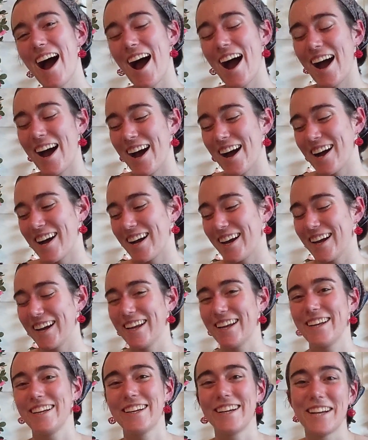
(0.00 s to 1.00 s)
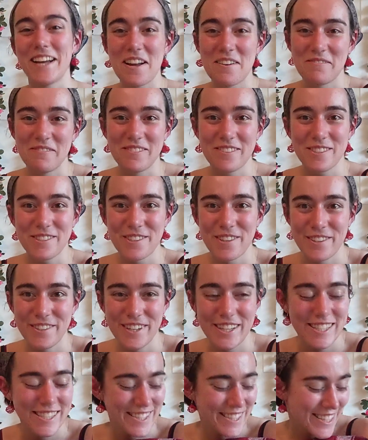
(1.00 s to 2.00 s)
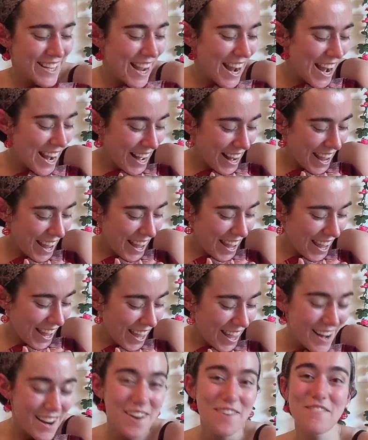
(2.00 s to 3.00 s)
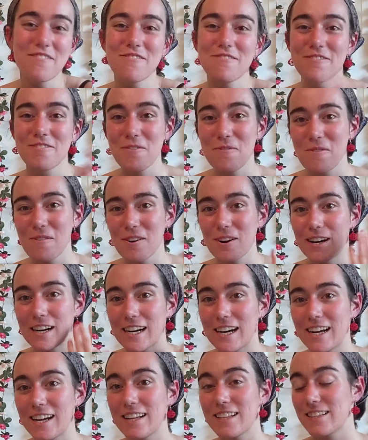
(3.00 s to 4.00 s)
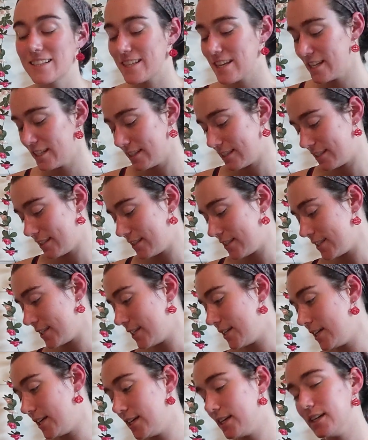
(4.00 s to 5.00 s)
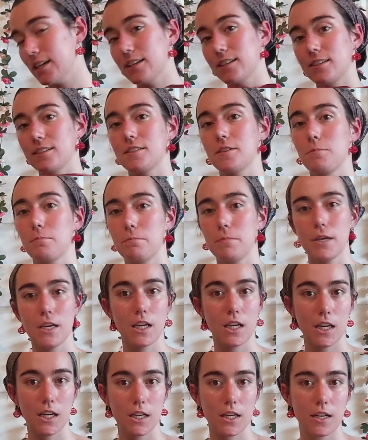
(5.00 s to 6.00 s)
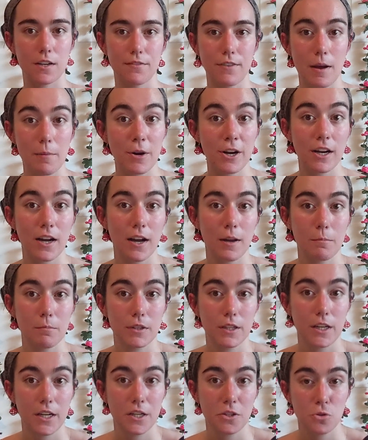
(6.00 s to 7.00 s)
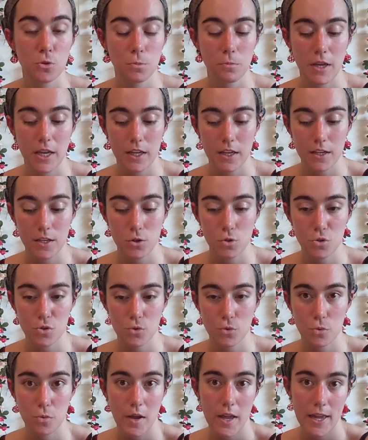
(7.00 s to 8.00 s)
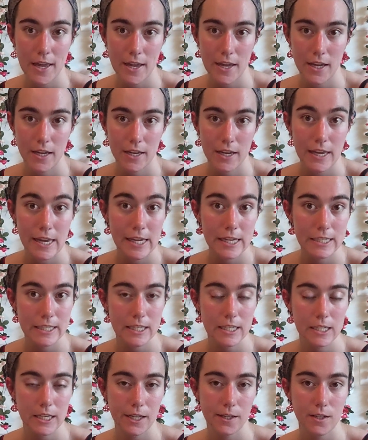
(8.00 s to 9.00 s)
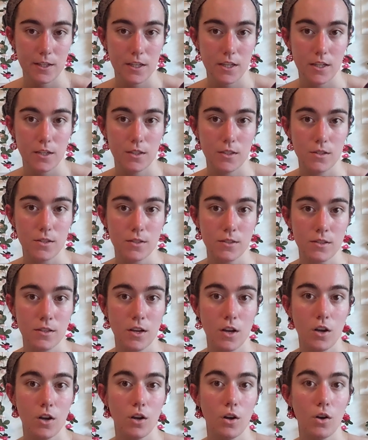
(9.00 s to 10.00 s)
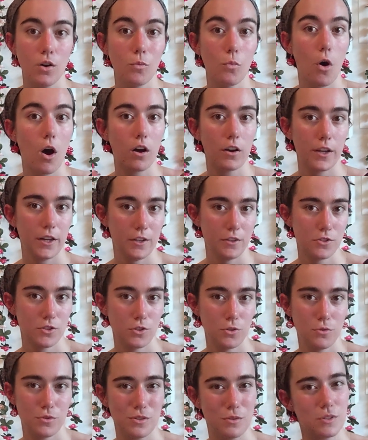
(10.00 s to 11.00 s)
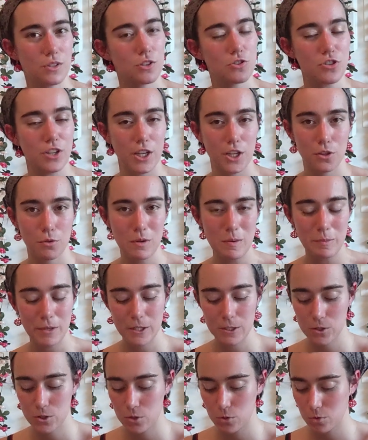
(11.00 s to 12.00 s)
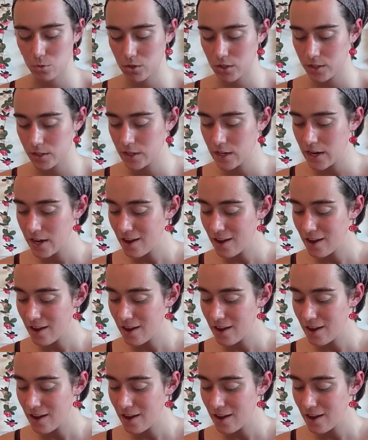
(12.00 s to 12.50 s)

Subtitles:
I am so excited for this. It's a big cut of fabric I'm planning to make into a 1890s walking suit. So essentially a three-piece suit.